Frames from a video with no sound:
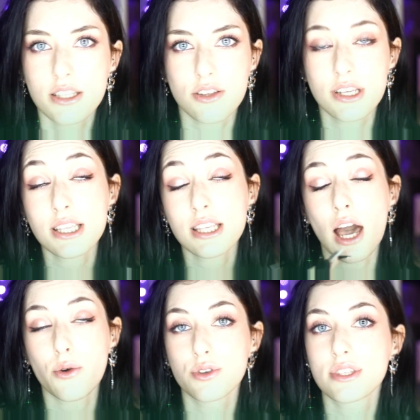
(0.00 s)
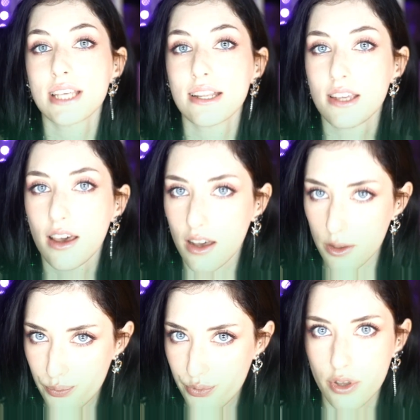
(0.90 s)
So this is how you set up
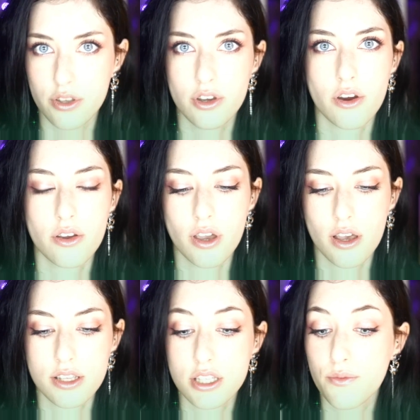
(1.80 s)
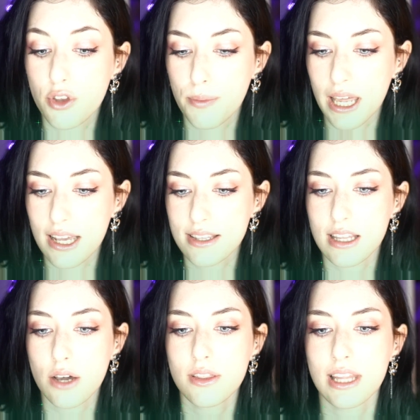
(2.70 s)
your subview palette.
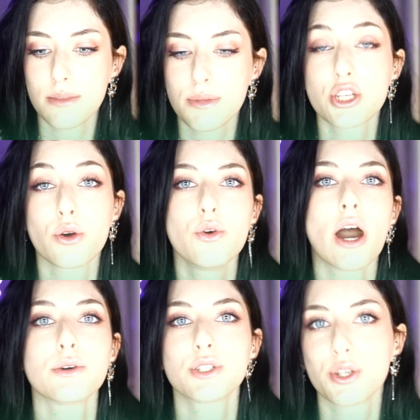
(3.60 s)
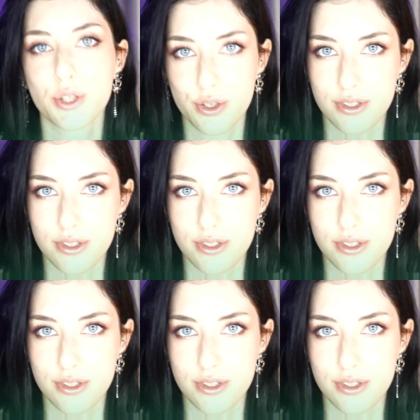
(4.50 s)
Now let me show you how to use